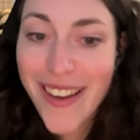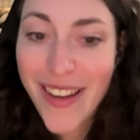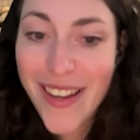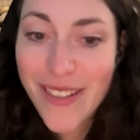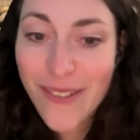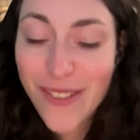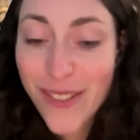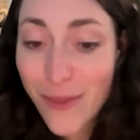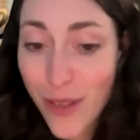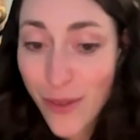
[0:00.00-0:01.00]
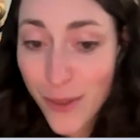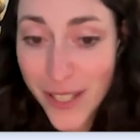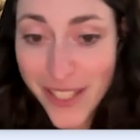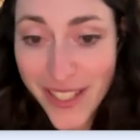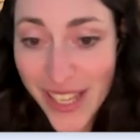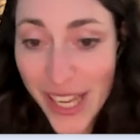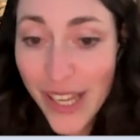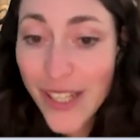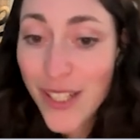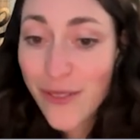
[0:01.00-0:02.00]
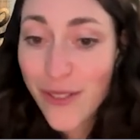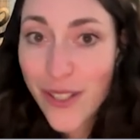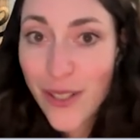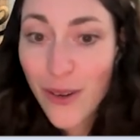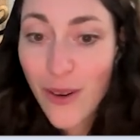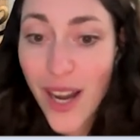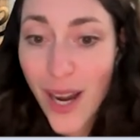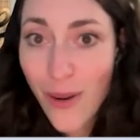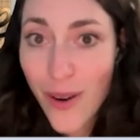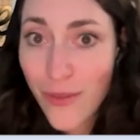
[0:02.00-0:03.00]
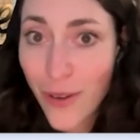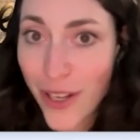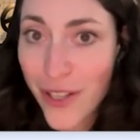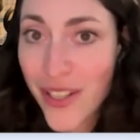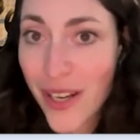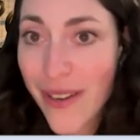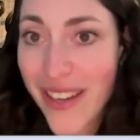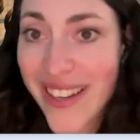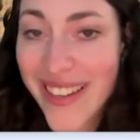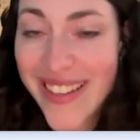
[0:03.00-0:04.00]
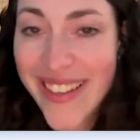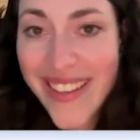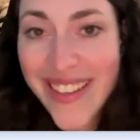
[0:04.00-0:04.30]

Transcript: And also we have a question here. Do you know our Voyage area?